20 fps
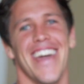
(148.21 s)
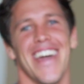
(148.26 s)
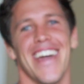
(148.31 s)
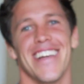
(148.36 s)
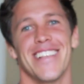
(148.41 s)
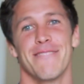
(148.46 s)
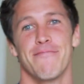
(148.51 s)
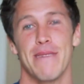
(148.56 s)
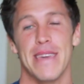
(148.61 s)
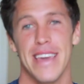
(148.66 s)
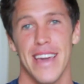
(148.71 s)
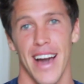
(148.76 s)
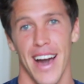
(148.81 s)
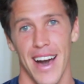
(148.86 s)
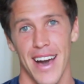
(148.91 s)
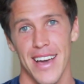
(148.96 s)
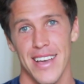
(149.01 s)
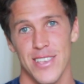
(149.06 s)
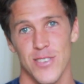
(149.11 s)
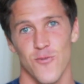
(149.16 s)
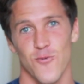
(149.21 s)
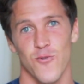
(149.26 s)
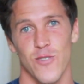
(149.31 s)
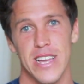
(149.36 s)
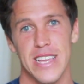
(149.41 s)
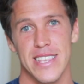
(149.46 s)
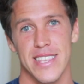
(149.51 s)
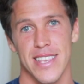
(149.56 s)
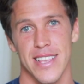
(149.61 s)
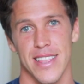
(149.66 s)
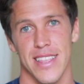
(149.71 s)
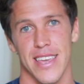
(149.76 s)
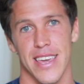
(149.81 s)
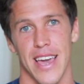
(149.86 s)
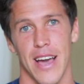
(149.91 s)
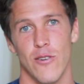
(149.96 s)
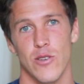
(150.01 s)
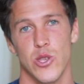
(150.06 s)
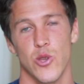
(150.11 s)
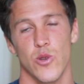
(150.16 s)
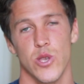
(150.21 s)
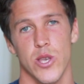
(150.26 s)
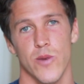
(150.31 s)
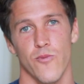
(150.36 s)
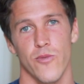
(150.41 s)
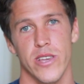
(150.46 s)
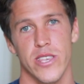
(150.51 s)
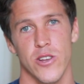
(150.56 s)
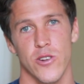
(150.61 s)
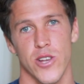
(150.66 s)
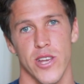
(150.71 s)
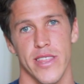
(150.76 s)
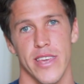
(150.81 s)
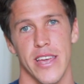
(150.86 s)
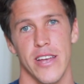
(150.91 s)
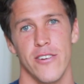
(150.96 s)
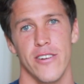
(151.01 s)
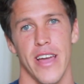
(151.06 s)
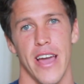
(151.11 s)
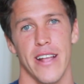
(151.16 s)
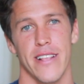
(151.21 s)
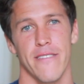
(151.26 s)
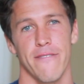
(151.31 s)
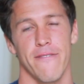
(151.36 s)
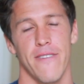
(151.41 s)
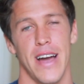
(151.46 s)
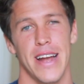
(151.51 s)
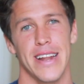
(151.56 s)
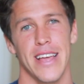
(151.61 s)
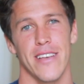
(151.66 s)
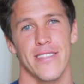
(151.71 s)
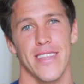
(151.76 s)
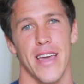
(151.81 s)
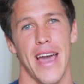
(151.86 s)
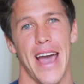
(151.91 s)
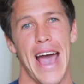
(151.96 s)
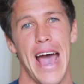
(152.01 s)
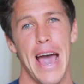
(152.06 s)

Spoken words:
It's because recently I was doing some research on the internet to find out that